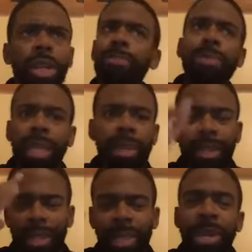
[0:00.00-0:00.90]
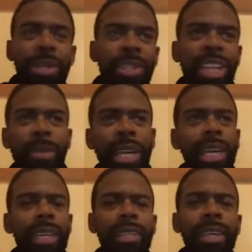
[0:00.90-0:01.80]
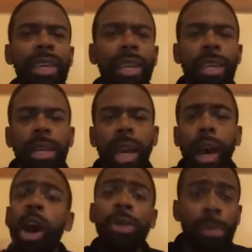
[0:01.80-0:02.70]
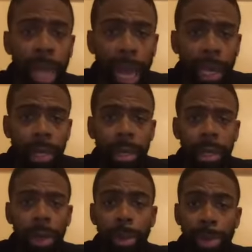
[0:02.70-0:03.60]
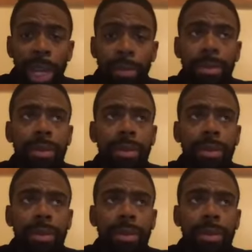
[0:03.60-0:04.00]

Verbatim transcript: the, you know, it's so interesting because uh, Arthur Blank, you know, the pimp.